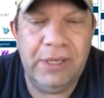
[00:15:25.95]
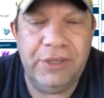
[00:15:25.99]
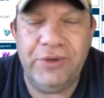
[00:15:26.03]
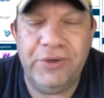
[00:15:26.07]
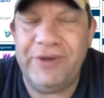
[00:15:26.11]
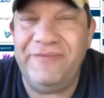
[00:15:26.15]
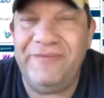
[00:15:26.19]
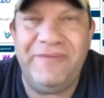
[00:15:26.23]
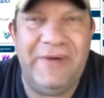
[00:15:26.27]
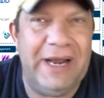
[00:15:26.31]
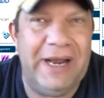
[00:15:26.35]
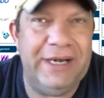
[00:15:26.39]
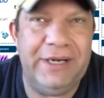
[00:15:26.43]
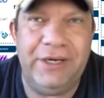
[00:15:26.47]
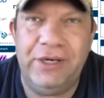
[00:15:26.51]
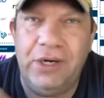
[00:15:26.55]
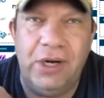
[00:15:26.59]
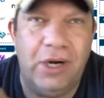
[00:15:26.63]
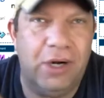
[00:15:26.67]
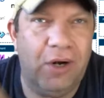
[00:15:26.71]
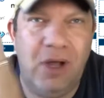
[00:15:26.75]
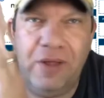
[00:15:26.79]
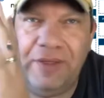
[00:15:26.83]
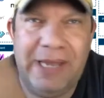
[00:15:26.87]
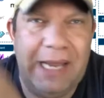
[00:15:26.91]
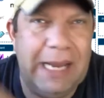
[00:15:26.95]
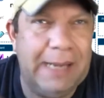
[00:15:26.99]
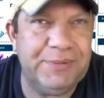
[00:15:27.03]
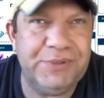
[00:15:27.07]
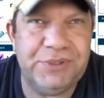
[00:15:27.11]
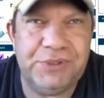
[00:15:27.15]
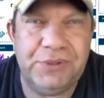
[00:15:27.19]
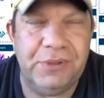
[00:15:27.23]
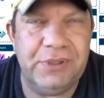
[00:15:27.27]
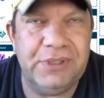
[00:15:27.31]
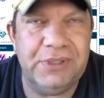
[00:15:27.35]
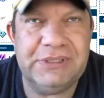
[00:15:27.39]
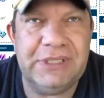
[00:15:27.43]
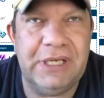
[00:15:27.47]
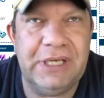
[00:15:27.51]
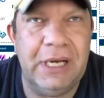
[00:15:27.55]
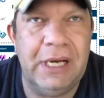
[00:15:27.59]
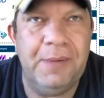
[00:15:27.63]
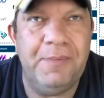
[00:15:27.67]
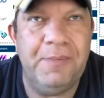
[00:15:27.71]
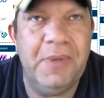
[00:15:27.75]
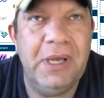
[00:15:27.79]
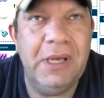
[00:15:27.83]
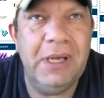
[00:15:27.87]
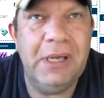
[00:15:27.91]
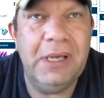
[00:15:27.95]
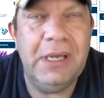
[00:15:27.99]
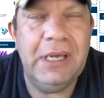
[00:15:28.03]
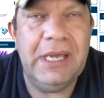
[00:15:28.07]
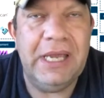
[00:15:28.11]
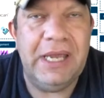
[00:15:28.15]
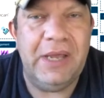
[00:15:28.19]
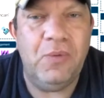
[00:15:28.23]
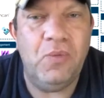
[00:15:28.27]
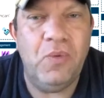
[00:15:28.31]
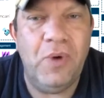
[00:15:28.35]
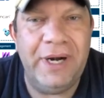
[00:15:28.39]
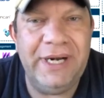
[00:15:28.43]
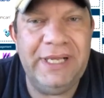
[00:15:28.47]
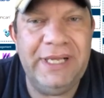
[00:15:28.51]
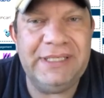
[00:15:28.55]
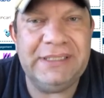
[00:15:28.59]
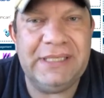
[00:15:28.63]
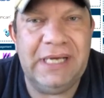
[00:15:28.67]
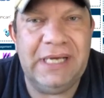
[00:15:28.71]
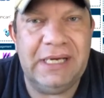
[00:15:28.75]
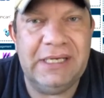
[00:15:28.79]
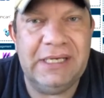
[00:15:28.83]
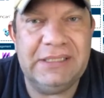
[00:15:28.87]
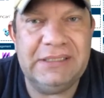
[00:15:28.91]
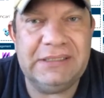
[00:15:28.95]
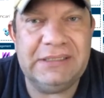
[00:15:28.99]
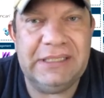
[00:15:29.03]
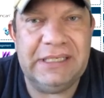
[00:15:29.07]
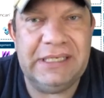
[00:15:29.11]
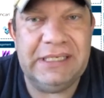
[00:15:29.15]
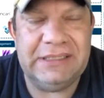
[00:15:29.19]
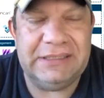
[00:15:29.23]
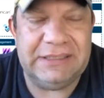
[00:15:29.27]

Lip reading: You can find it on all the app stores. And what it does